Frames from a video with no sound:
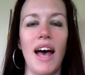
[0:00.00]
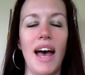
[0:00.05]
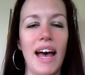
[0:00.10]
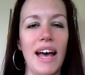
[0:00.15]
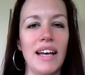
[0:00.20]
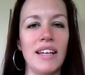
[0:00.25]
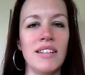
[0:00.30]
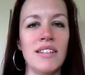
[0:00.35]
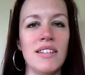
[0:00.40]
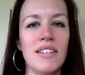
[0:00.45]

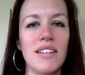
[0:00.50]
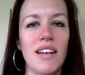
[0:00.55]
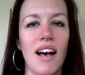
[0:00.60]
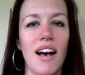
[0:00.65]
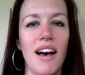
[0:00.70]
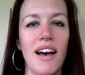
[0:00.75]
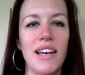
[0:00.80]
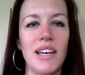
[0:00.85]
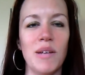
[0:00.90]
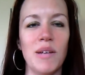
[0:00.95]
And
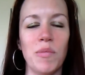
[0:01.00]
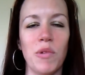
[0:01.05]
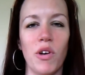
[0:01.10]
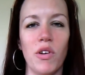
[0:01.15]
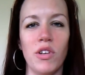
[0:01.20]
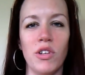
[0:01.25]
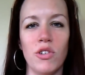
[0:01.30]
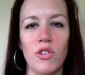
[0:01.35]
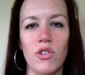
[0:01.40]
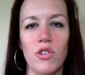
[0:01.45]
I am
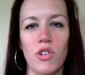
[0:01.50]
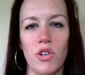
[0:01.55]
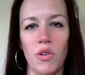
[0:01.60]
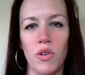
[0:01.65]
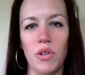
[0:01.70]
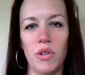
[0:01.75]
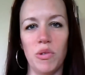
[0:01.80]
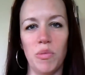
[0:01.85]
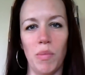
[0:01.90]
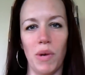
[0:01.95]
going to show
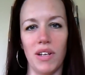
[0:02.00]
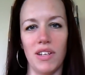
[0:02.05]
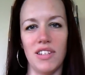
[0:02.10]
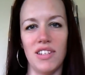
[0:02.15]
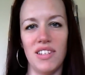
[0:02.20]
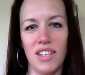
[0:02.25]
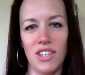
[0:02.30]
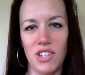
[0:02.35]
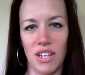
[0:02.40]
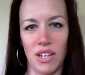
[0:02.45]
you my
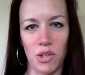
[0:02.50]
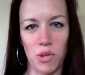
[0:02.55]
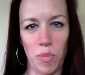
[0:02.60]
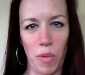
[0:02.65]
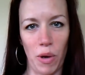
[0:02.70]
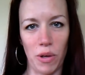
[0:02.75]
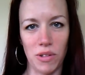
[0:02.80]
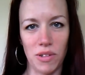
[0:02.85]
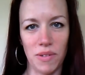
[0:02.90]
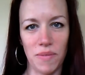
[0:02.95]
stitching
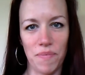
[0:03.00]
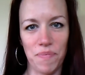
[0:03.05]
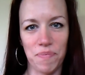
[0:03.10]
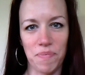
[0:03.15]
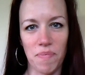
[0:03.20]
spot.